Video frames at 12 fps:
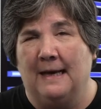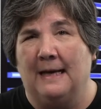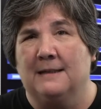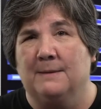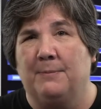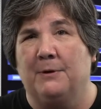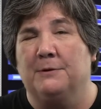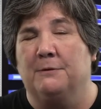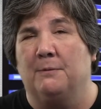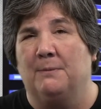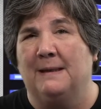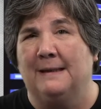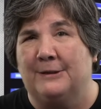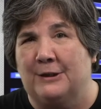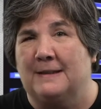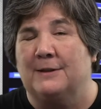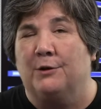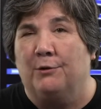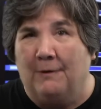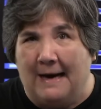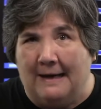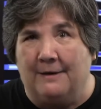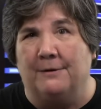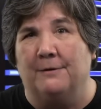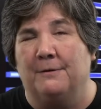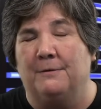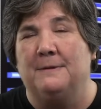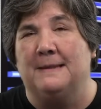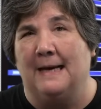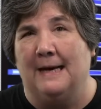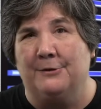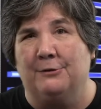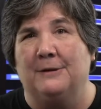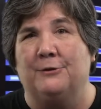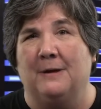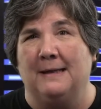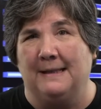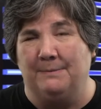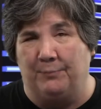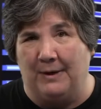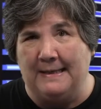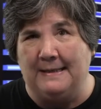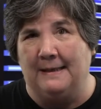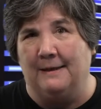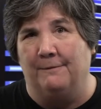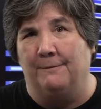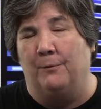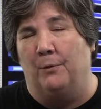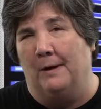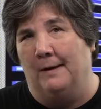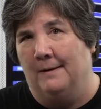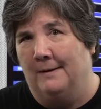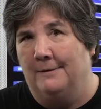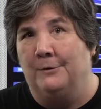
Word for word: as opposed to a malicious cracker who's actually trying to break in for